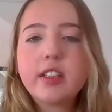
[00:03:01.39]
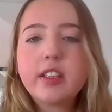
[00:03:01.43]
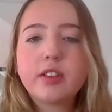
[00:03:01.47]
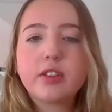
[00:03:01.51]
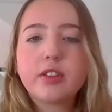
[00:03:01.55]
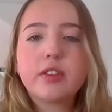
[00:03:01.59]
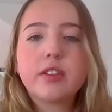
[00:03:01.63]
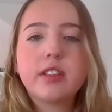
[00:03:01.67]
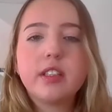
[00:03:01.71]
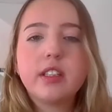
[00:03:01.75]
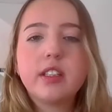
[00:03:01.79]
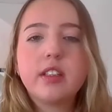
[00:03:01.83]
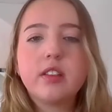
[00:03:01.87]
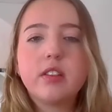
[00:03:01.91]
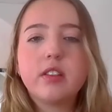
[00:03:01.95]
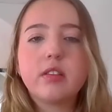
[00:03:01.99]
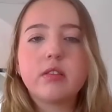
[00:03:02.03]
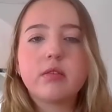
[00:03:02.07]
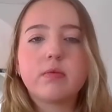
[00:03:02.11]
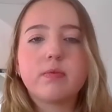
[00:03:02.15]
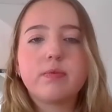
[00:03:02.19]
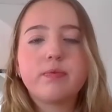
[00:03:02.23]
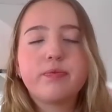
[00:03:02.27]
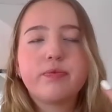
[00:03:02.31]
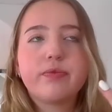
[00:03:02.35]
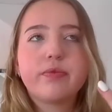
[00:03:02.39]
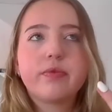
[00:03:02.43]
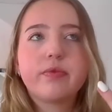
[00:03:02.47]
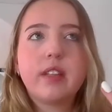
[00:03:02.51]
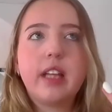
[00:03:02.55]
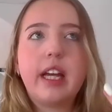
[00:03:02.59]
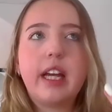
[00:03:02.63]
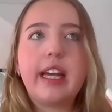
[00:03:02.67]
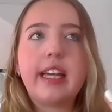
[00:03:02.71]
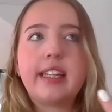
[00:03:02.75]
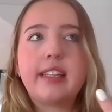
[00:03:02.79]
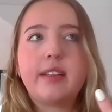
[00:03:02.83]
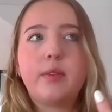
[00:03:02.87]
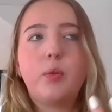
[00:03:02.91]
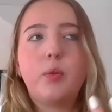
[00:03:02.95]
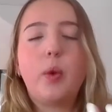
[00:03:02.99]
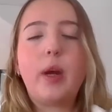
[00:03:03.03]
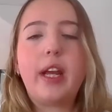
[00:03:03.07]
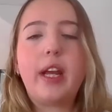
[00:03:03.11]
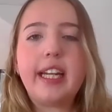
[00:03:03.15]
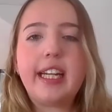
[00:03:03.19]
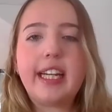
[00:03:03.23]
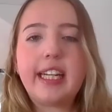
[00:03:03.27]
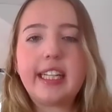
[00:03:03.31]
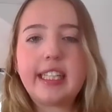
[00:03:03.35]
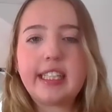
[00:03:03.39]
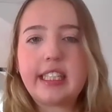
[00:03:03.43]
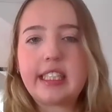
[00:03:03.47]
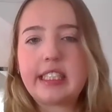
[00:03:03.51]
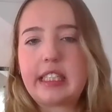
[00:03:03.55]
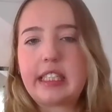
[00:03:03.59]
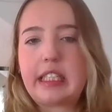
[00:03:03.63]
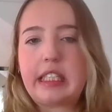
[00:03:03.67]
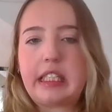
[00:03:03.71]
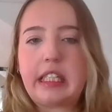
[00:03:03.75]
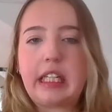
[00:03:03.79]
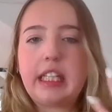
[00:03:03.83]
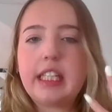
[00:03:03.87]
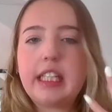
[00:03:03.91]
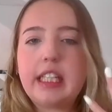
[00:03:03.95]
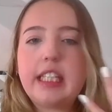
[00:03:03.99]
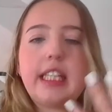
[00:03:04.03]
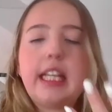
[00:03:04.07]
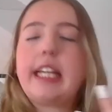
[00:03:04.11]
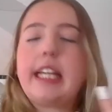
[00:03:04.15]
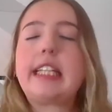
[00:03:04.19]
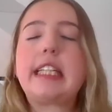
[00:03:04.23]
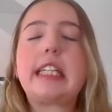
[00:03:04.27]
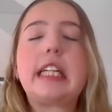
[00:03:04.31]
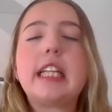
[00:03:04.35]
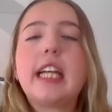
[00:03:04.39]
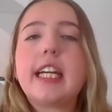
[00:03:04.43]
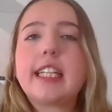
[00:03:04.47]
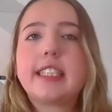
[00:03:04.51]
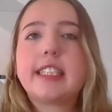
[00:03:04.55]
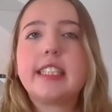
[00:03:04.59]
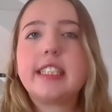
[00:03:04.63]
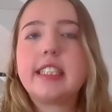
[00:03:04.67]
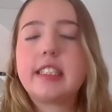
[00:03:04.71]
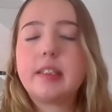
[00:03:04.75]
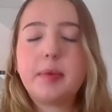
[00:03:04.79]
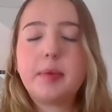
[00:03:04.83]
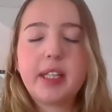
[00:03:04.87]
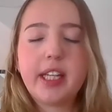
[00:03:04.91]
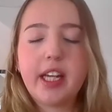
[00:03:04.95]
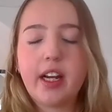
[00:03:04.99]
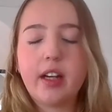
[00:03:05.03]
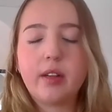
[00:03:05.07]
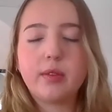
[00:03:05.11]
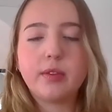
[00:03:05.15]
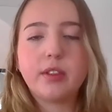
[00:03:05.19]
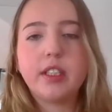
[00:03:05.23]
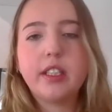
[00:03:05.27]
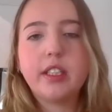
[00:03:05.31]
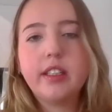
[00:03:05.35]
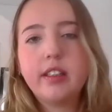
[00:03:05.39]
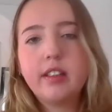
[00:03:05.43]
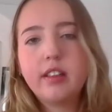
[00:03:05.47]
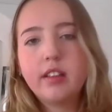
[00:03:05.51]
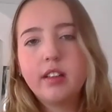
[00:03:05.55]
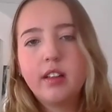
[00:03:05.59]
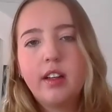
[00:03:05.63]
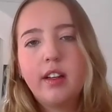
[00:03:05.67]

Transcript: They're still like waiting and like collecting to be counted,